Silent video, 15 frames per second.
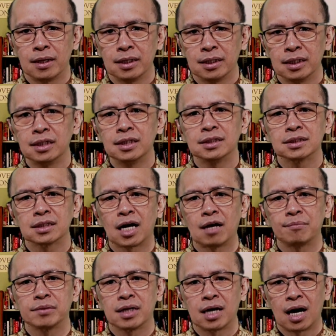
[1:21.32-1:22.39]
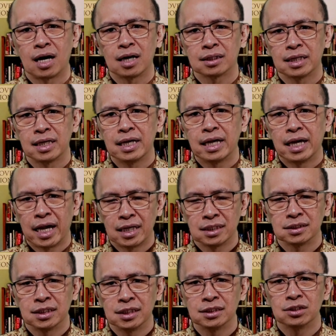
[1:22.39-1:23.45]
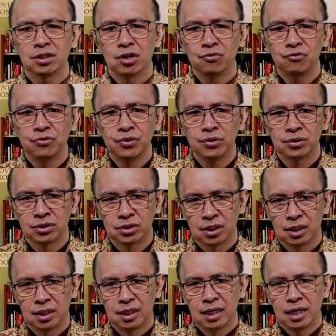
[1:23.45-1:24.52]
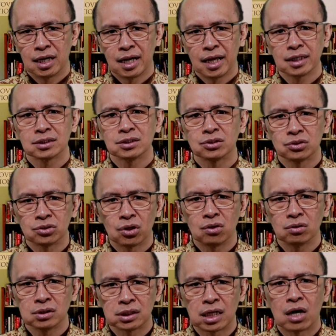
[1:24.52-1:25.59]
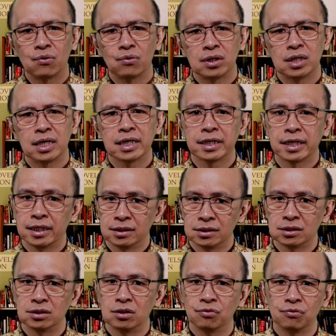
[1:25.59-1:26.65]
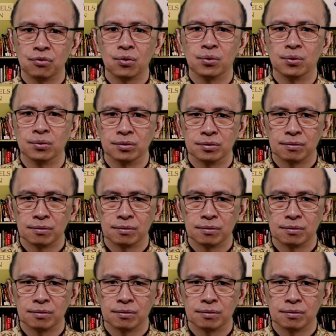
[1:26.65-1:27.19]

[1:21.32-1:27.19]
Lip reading: He described God as his refuge, like a strong tower against the foe.